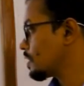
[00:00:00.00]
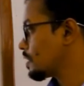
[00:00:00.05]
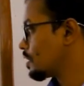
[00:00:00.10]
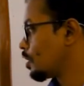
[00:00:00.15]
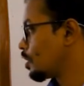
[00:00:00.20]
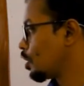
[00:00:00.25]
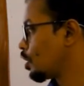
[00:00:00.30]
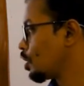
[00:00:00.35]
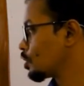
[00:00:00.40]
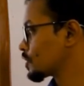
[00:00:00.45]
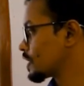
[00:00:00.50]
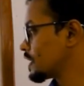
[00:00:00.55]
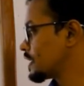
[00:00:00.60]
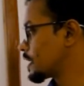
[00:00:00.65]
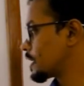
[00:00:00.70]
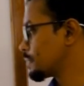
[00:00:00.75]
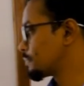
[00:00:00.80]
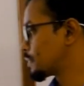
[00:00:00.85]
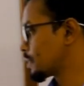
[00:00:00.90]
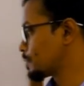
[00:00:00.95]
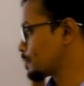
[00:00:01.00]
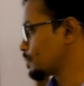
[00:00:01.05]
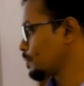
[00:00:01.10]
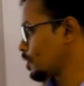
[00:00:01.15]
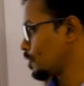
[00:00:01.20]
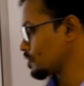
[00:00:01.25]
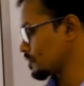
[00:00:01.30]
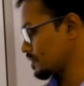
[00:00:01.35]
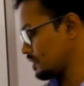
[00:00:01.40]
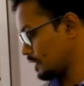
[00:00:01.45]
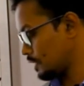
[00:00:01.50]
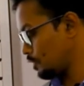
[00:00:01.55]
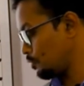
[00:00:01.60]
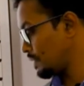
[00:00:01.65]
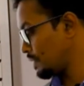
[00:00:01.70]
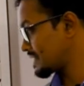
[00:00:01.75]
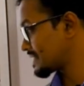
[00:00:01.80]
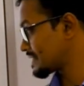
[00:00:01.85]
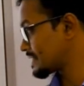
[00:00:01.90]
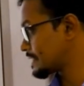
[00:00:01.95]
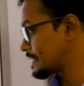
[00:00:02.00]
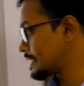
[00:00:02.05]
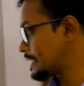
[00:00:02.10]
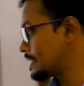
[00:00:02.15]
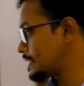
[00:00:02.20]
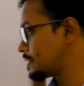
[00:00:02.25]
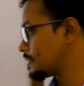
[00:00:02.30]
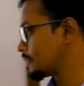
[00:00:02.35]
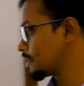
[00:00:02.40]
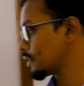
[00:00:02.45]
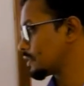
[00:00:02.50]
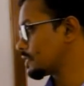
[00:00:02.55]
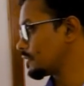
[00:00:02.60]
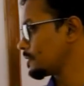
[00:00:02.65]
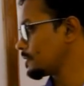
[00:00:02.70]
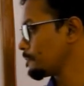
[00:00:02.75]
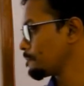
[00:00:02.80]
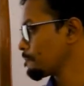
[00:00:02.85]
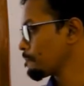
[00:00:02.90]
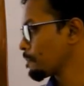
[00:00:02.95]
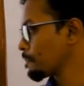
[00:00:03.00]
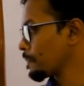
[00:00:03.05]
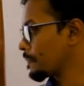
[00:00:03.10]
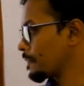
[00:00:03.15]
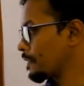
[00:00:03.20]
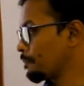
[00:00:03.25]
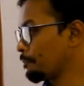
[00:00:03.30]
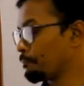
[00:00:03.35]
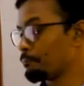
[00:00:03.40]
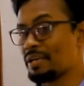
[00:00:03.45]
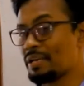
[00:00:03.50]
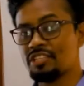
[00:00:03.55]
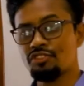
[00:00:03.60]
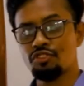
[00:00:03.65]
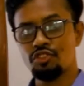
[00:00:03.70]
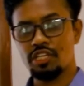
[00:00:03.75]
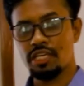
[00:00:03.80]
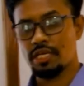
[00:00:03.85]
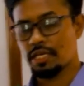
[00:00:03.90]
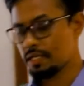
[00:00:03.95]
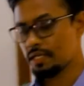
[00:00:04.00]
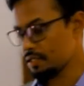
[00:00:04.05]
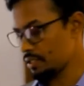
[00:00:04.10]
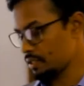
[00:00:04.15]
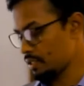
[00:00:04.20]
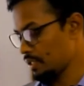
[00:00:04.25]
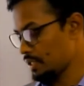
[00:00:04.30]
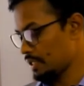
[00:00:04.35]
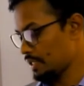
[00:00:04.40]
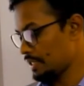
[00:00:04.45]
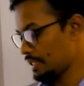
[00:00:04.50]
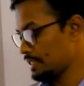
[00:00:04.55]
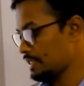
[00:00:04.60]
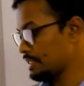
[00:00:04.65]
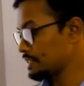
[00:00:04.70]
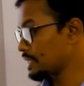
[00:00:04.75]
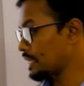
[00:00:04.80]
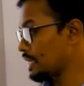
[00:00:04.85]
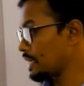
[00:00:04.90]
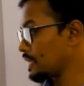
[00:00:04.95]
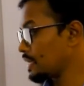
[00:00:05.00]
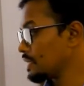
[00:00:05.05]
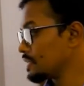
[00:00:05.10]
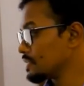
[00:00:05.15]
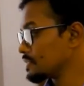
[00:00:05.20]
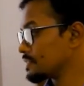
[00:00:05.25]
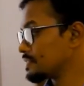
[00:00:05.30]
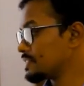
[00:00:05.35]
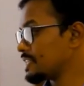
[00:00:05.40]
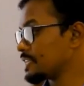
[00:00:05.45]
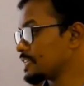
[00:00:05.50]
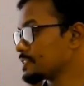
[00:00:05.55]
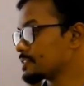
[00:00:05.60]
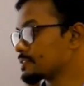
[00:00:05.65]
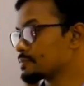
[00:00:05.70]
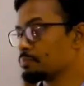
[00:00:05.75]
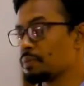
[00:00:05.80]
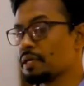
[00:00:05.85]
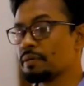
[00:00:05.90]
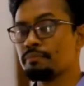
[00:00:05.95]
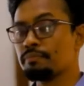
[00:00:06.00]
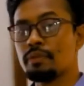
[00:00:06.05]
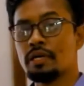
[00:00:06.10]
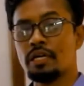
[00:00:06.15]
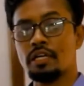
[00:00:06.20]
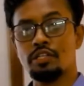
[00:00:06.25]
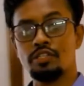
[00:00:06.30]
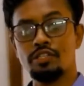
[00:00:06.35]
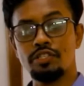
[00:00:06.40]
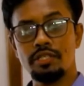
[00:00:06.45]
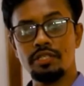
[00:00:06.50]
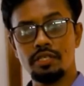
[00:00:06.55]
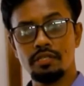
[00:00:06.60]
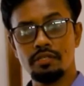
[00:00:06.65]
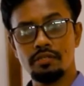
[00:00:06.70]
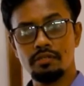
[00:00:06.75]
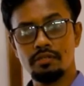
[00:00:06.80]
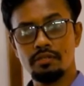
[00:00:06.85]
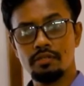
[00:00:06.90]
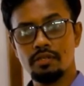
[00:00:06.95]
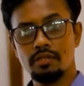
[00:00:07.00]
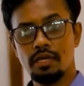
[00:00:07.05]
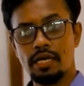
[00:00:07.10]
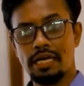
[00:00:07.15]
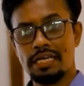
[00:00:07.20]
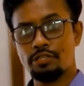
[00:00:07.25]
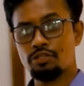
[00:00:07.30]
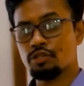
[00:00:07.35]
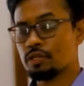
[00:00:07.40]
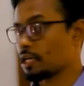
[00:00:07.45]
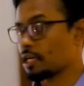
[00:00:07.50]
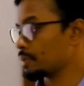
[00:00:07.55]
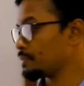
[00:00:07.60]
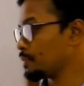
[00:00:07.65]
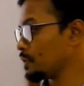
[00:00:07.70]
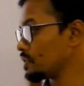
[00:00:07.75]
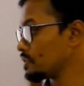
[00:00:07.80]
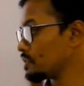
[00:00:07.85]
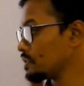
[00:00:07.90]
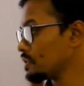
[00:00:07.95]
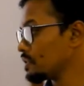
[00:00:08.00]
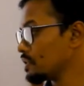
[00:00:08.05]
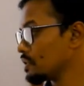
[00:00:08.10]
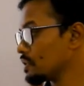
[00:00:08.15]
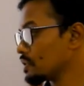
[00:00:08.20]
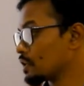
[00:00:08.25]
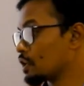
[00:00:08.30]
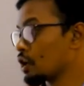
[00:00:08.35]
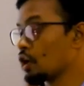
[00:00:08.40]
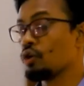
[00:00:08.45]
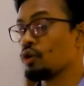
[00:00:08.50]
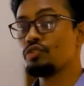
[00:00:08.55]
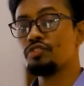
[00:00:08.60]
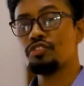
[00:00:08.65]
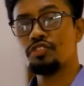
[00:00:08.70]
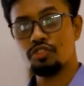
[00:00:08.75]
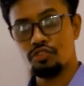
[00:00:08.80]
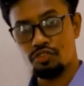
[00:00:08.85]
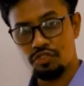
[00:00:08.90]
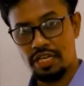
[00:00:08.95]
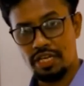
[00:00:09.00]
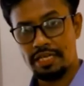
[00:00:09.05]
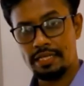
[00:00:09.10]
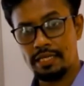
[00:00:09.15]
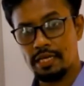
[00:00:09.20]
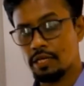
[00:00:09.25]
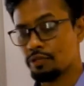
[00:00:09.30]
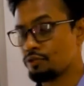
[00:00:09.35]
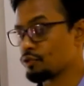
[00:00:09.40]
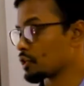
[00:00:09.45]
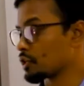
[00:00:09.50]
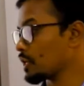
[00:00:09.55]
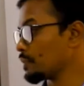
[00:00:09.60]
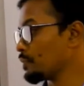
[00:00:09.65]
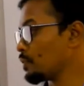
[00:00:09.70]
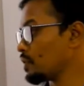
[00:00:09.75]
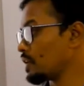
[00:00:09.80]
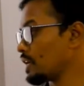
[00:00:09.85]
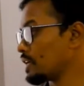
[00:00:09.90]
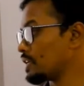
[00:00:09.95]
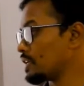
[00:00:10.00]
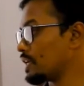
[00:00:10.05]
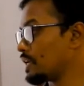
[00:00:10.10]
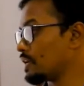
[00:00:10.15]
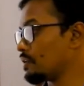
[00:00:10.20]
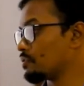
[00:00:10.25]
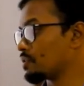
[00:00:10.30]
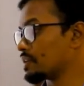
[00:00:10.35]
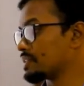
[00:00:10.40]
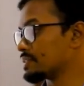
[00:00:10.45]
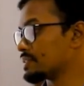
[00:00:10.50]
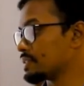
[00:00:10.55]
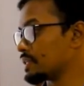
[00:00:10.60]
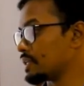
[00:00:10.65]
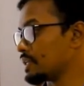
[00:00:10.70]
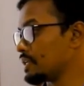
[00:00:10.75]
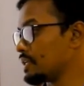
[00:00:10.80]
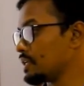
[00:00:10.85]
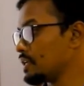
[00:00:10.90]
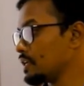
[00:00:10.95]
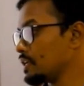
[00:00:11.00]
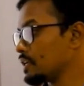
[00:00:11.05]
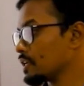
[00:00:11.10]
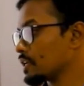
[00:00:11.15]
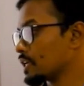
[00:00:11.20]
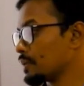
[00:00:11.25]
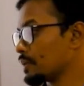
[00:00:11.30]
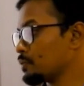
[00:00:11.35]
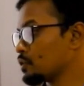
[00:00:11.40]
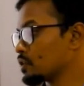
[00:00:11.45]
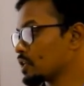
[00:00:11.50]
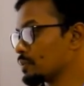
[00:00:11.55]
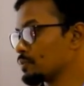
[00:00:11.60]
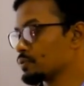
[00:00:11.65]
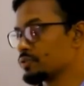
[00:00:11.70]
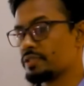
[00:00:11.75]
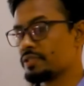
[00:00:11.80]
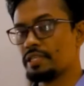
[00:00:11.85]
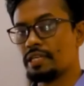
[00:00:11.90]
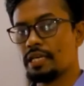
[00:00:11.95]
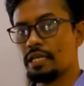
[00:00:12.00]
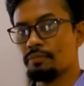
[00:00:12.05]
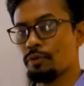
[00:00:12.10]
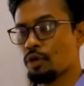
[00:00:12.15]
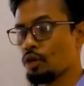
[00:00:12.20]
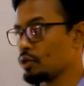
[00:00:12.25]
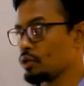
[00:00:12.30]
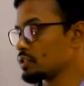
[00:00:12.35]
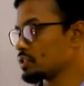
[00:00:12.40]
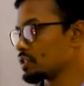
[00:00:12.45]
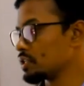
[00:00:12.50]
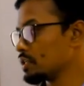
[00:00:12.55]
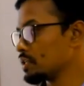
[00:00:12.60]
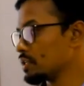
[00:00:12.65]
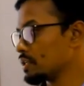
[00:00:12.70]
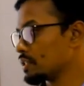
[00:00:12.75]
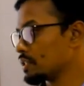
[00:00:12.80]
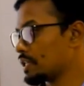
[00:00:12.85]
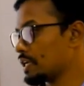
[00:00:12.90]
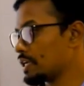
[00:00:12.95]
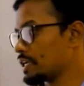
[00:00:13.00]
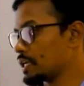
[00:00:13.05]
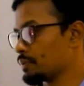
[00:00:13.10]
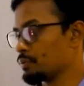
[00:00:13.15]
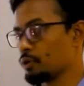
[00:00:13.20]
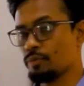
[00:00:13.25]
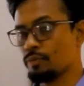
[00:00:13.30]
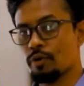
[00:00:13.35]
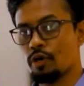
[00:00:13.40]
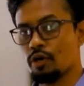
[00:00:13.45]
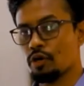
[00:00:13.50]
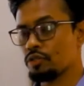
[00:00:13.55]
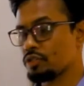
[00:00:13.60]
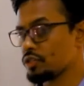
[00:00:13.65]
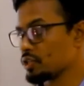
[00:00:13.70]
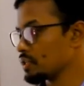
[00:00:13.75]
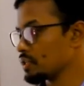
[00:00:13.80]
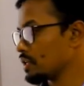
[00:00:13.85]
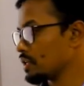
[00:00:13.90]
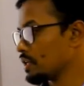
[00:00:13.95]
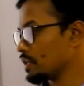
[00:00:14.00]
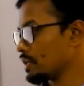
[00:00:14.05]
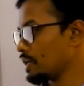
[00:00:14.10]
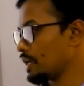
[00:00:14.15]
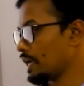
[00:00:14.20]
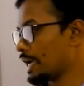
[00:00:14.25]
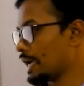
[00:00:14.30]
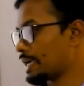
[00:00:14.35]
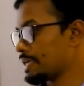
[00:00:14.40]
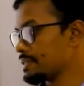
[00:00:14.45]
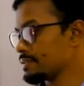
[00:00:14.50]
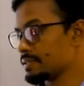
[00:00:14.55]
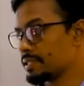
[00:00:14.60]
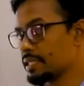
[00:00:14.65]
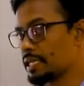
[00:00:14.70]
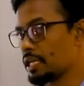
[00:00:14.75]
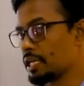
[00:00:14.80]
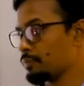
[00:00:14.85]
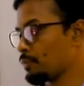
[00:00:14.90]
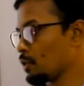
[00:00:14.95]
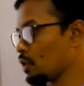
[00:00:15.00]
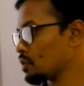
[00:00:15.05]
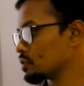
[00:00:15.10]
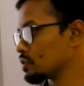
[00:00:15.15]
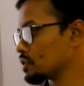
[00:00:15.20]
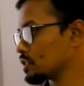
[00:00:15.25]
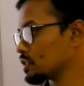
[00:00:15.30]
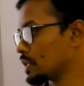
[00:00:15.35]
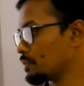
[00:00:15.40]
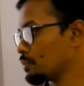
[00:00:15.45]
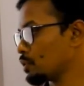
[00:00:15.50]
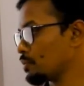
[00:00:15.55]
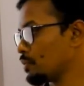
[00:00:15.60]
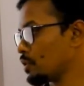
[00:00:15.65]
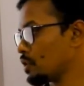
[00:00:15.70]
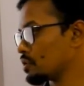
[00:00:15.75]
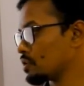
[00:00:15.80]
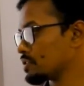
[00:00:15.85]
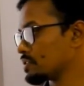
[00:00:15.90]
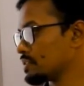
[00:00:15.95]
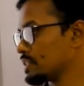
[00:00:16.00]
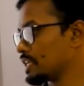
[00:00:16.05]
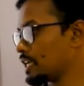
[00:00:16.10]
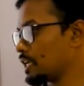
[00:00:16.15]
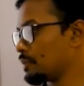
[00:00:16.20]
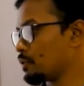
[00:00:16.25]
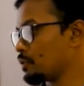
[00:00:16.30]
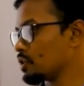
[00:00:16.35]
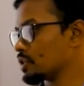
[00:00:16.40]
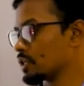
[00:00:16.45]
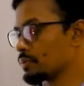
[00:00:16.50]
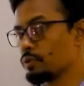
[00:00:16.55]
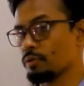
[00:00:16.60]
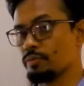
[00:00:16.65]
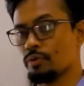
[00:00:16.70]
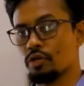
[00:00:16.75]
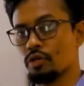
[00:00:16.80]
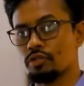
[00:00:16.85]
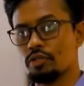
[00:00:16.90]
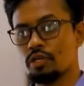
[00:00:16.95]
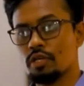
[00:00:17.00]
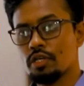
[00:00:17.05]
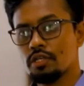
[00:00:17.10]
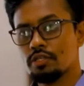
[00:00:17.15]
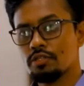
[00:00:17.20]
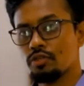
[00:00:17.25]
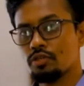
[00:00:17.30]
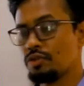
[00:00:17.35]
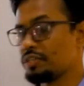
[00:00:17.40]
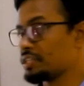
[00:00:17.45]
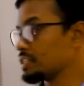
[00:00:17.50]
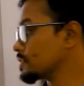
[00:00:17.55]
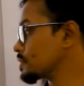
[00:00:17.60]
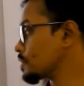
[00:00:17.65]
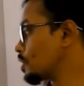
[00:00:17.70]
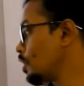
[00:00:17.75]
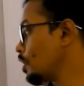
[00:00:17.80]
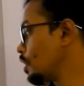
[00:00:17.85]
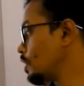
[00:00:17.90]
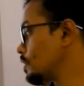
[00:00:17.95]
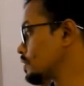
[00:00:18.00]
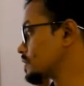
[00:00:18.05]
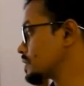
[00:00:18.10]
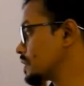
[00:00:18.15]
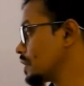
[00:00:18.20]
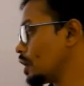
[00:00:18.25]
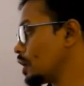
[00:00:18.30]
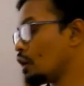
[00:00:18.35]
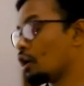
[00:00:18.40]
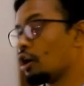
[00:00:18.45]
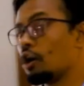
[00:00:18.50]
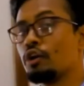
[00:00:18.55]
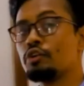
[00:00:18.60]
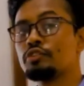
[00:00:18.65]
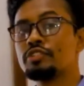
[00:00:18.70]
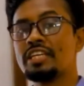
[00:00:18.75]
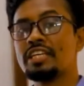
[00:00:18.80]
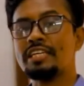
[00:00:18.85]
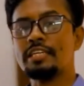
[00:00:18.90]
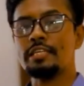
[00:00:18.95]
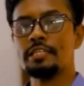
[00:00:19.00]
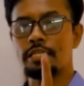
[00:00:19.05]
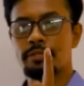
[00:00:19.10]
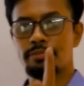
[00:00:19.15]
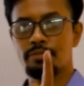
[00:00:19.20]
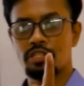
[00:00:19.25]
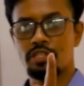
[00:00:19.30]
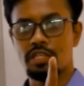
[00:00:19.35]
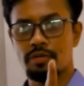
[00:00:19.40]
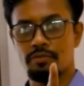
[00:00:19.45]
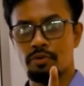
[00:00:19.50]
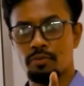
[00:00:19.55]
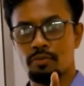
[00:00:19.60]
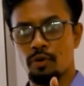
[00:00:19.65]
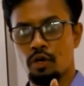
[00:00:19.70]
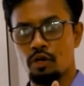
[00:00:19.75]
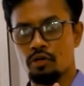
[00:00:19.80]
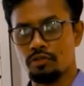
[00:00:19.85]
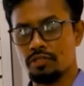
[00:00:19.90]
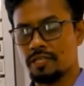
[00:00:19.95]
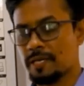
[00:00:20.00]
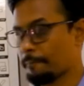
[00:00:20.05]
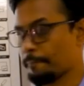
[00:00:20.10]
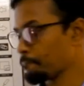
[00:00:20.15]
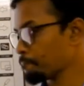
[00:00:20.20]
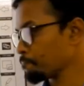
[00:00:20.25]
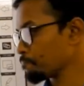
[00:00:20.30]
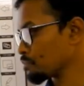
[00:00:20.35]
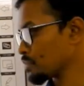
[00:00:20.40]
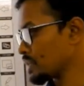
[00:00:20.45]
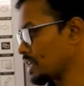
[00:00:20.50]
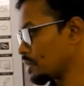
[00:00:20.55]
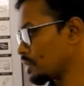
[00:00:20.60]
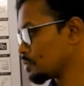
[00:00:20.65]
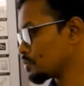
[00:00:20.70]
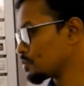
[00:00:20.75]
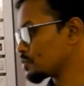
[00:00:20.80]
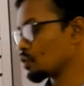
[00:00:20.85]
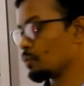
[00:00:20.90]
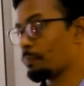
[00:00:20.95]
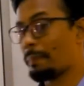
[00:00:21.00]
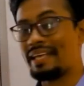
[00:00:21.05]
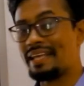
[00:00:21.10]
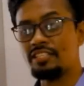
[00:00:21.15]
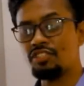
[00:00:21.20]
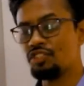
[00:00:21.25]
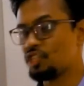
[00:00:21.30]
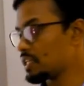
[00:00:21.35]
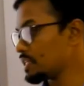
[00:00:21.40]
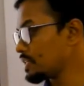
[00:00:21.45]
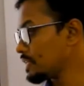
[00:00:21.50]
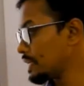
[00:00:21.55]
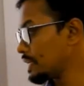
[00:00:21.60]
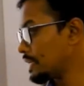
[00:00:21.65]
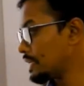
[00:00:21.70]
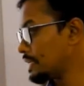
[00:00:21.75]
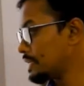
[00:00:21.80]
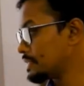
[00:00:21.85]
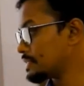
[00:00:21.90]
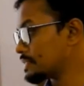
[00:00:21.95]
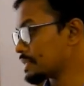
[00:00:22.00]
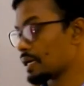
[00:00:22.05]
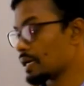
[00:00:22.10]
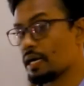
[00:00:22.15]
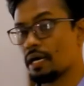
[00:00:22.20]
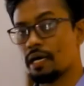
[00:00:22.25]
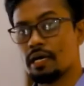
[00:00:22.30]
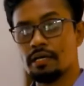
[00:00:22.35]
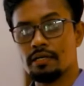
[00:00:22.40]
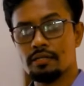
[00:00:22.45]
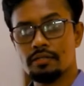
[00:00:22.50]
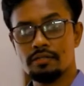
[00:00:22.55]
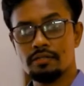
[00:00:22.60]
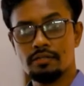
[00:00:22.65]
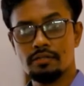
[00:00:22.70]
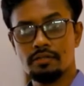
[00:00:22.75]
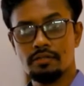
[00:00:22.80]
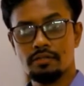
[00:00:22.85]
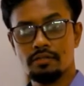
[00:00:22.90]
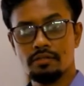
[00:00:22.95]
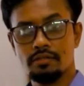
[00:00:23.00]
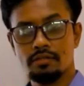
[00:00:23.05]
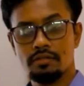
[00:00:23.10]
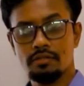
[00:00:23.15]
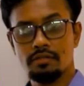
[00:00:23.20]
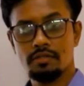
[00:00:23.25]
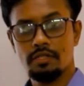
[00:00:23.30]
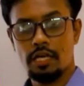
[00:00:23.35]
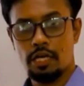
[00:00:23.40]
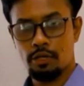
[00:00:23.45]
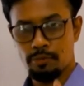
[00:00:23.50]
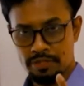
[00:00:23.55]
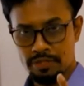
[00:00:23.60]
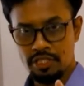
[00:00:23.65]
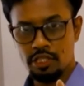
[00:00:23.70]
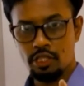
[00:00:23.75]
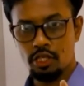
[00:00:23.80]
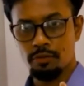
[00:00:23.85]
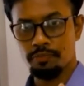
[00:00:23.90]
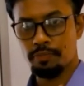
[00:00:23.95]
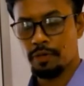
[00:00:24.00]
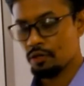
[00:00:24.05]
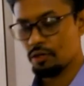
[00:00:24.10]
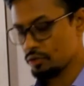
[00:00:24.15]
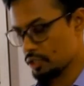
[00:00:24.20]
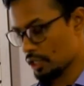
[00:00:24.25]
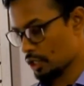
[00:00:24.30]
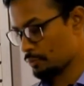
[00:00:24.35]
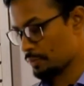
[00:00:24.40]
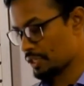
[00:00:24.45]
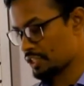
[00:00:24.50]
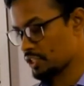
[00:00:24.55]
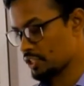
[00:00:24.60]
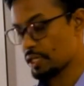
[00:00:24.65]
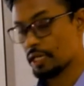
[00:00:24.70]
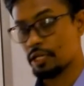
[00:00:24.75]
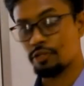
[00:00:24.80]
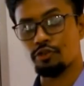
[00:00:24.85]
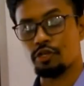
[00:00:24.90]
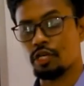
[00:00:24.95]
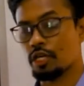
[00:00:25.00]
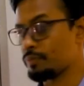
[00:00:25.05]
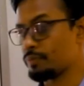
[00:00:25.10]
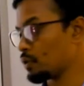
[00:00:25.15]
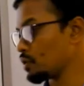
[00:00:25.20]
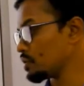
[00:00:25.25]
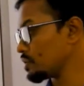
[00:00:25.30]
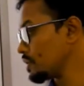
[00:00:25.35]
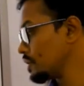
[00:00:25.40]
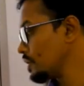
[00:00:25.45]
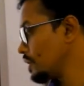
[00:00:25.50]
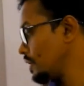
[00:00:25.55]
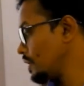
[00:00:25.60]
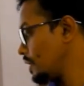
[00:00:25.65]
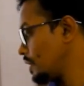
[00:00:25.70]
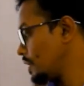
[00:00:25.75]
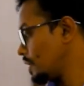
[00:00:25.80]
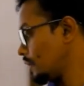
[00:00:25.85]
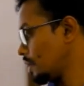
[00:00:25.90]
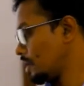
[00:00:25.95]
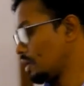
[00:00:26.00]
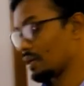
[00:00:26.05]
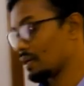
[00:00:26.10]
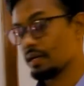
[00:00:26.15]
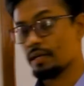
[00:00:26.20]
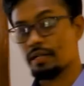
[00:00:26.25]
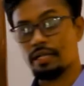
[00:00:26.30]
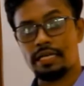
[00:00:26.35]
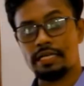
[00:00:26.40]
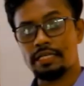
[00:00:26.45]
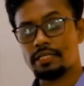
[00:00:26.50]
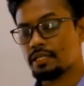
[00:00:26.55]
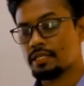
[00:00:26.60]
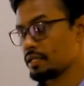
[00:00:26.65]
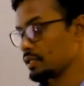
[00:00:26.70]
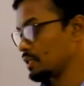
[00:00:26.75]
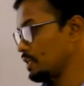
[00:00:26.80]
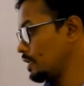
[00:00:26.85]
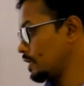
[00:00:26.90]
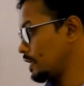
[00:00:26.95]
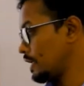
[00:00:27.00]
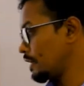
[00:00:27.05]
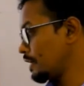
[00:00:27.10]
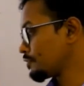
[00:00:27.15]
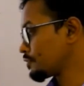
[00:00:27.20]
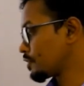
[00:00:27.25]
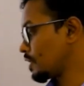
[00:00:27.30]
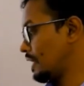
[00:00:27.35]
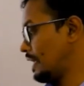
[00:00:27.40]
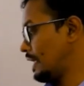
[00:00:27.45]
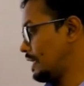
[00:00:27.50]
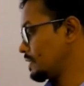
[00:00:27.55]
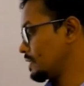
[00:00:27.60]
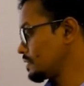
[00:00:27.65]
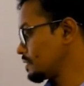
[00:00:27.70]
alternative double bonds. You may see here benzene. It is a 6-membered hydrocarbon, closed chain hydrocarbon, and here you can see carbon-carbon single bond, then double bond, again single bond, double bond, single bond, double bond. So it is called alternative double bond. So benzene is a aromatic compound, aromatic hydrocarbon, like naphthalene.